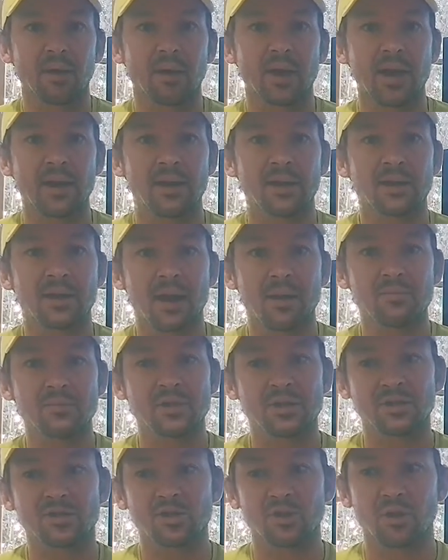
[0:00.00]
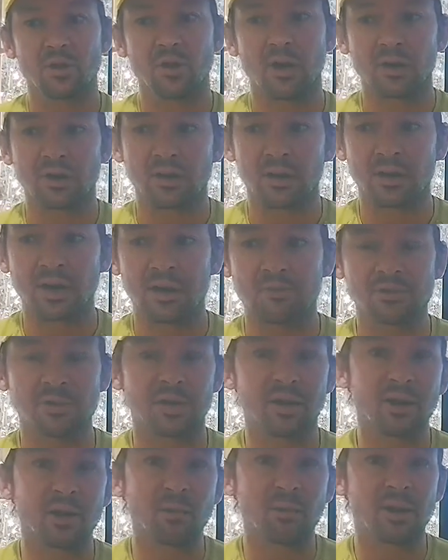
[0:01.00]
okay, and it comes
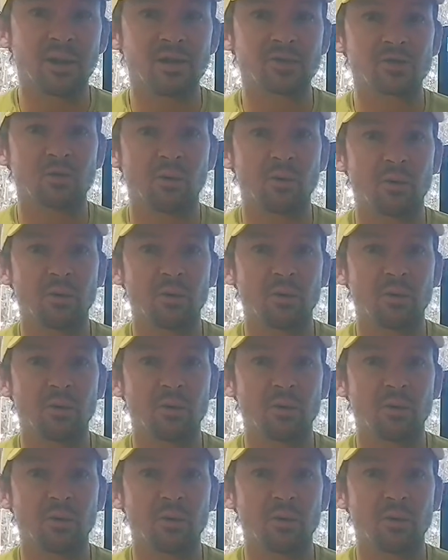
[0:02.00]
a little bit into